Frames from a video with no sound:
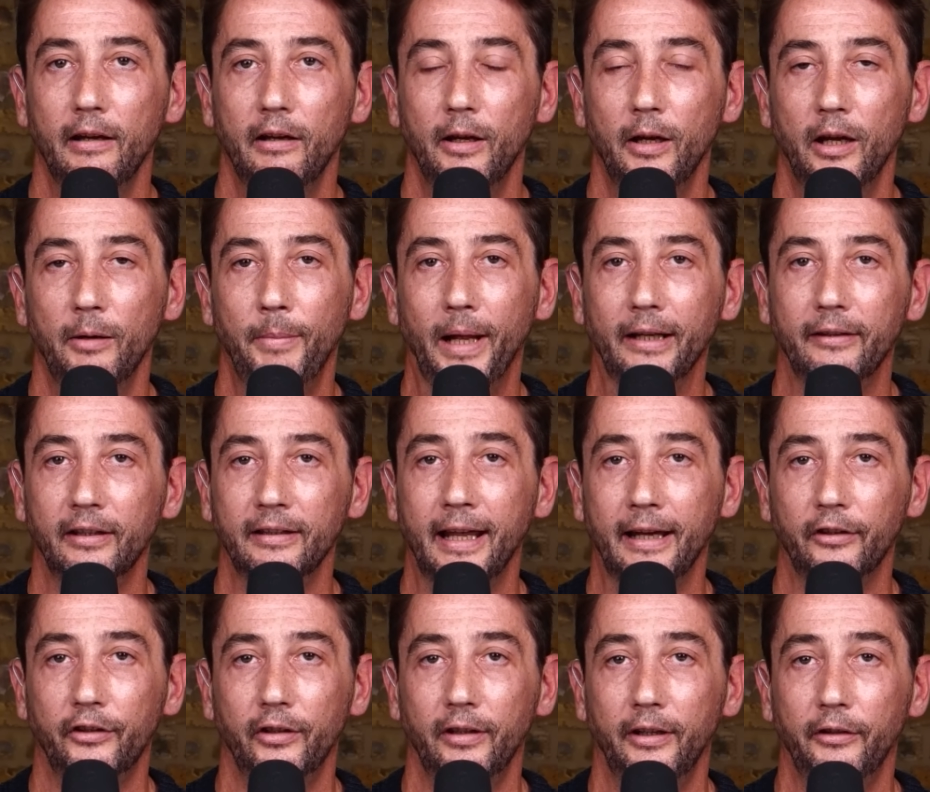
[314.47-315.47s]
uh, Palestine
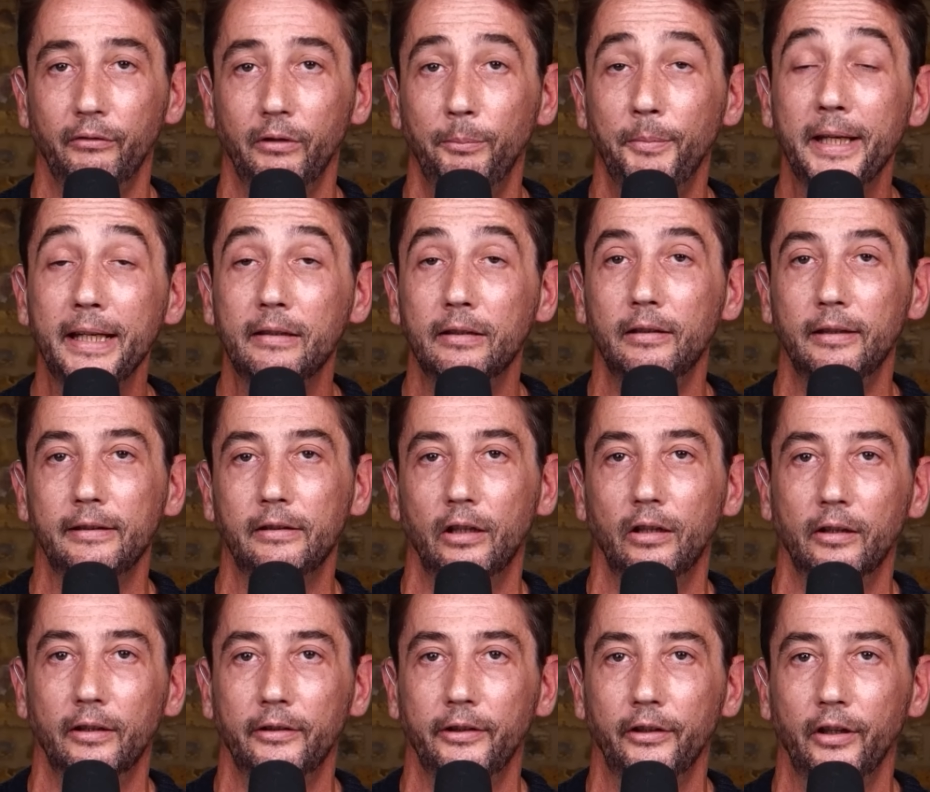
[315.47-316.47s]
Action has repeatedly
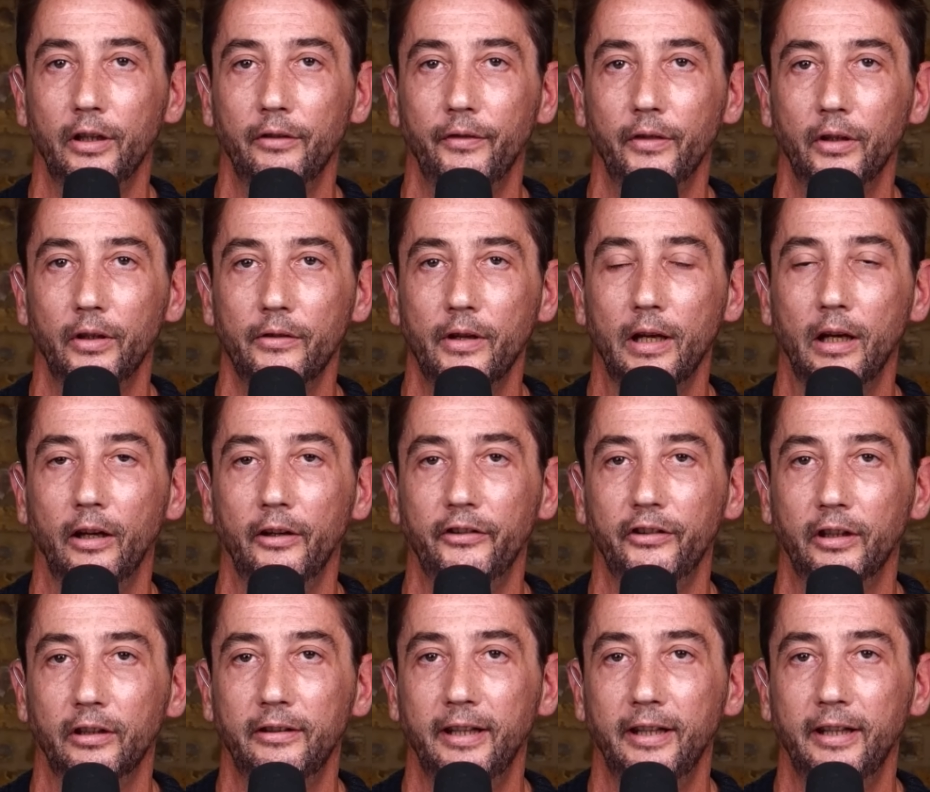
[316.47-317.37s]
targeted over the last year.